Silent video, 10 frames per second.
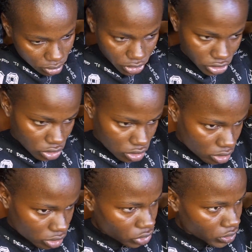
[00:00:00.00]

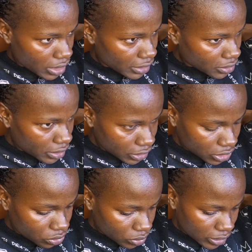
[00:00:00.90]
So use a
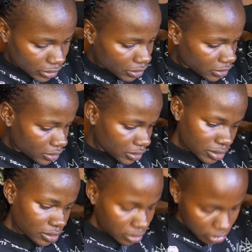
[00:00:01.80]
scrunchie to just,
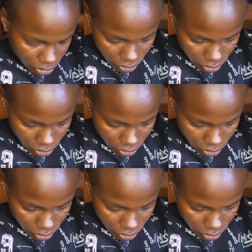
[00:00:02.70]
you